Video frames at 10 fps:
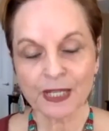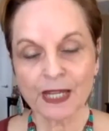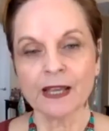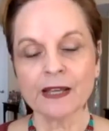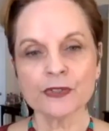
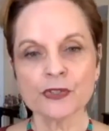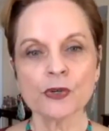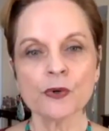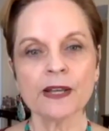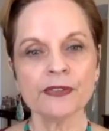And
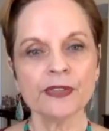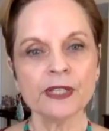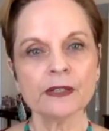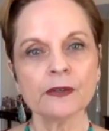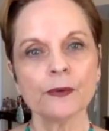so I
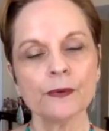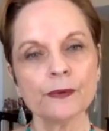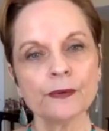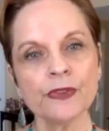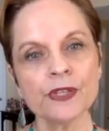think
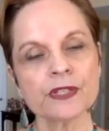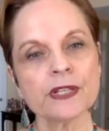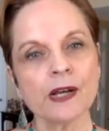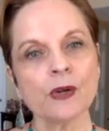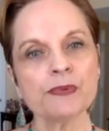this
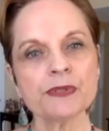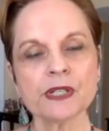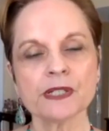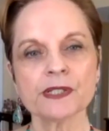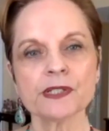helps
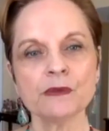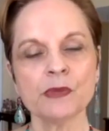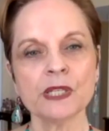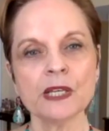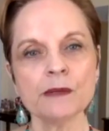us to
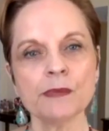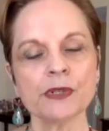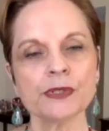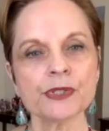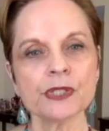be
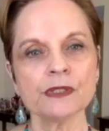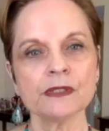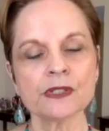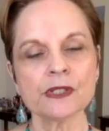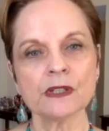able
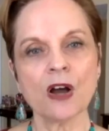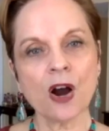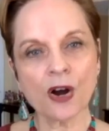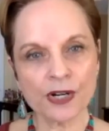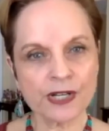to
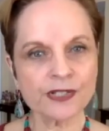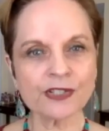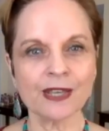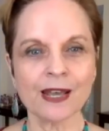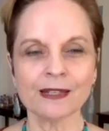harness
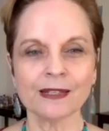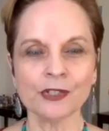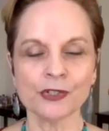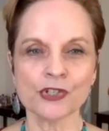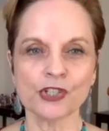that
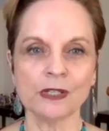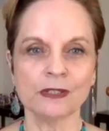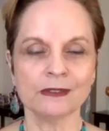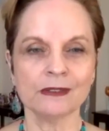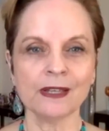energy
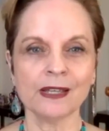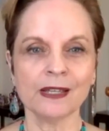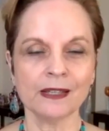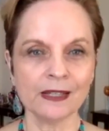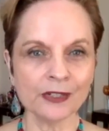
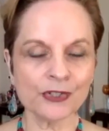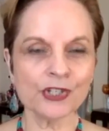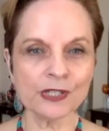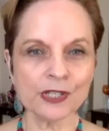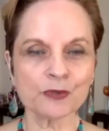
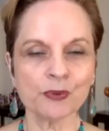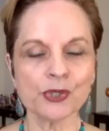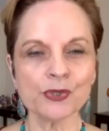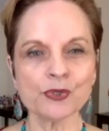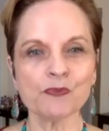that's
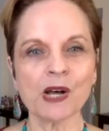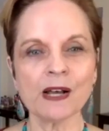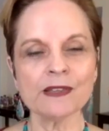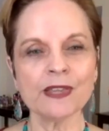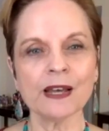produced
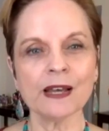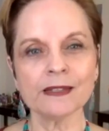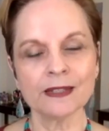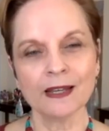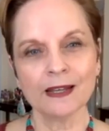by that
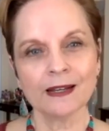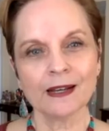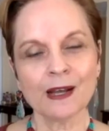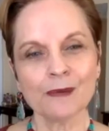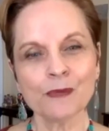
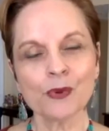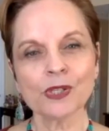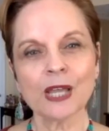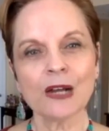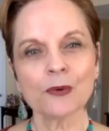
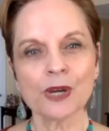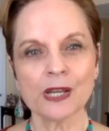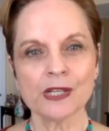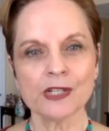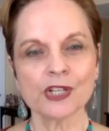moral
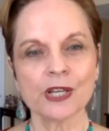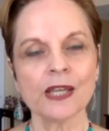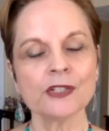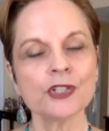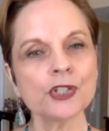outrage,
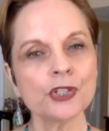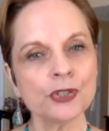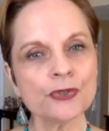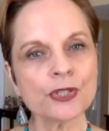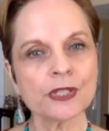and to
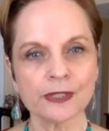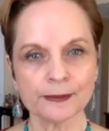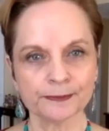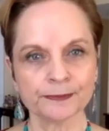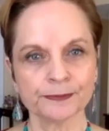use it
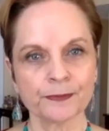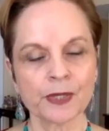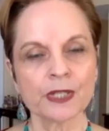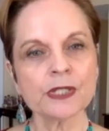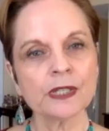
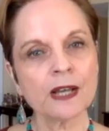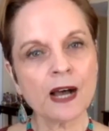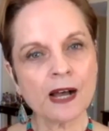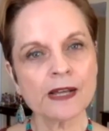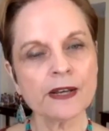to
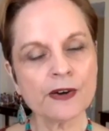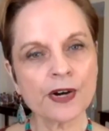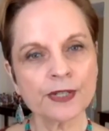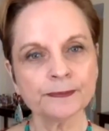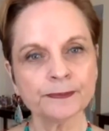guide our